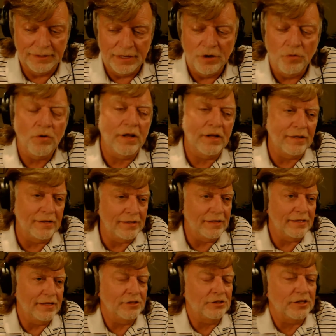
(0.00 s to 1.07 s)
Well,
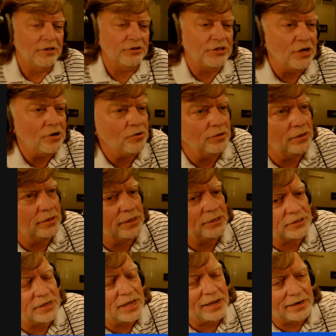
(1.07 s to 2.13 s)
it's
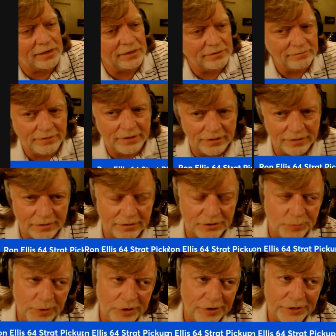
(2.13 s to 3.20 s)
not a
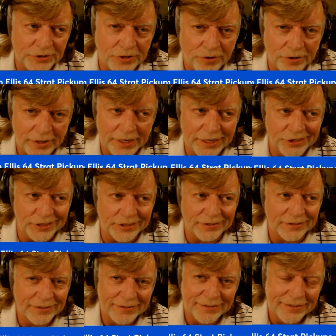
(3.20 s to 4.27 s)
spurious correlation.
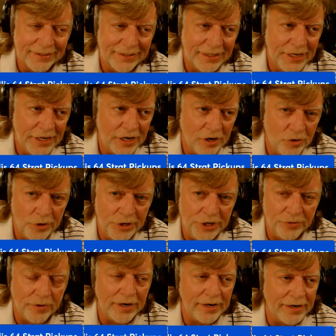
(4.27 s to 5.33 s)
When you
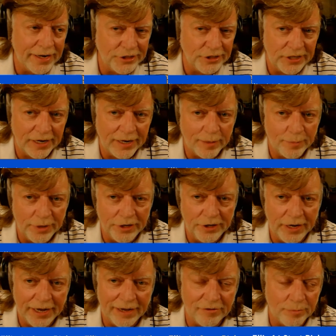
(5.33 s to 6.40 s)
run a nice shop and you
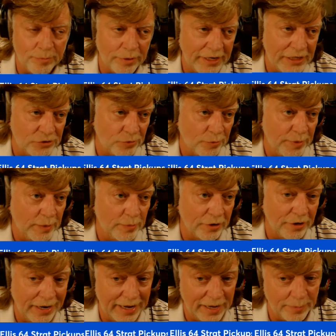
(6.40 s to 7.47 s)
have a place where people are
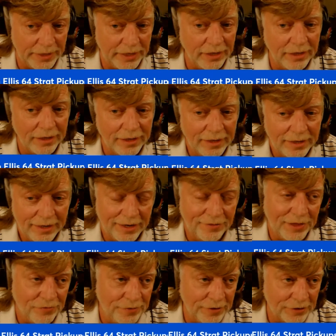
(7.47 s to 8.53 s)
happy and
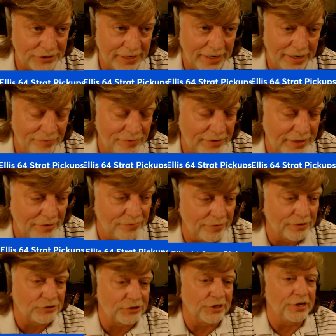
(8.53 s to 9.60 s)
they feel safe and they
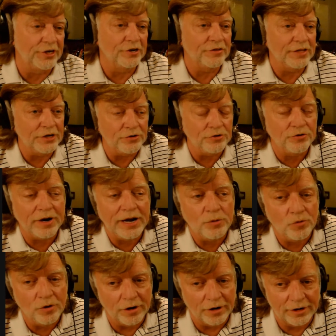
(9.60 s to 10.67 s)
feel secure, they do great
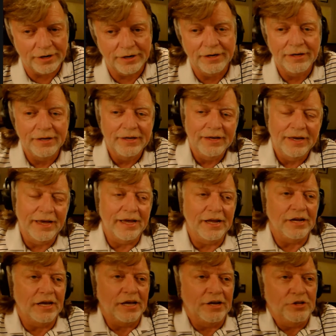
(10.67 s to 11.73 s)
work.
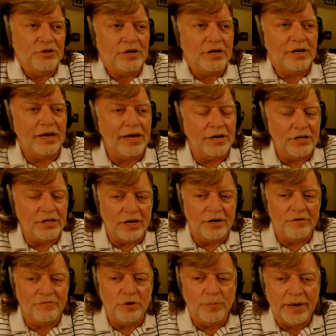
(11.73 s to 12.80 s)
And
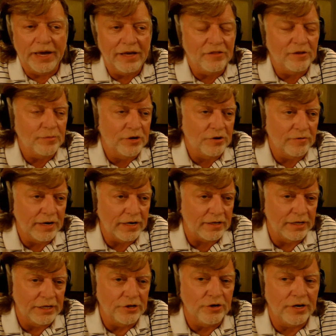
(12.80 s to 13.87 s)
if you pay them
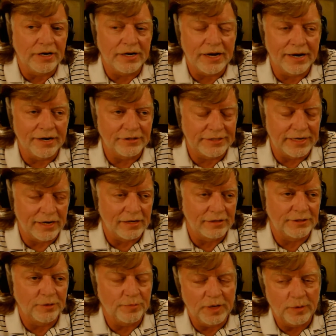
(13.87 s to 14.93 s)
correctly, you can hire
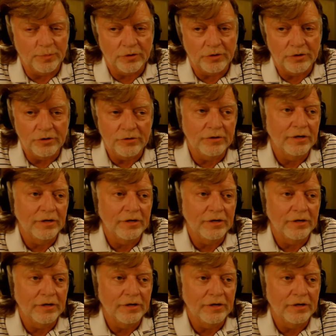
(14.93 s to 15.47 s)
talented people who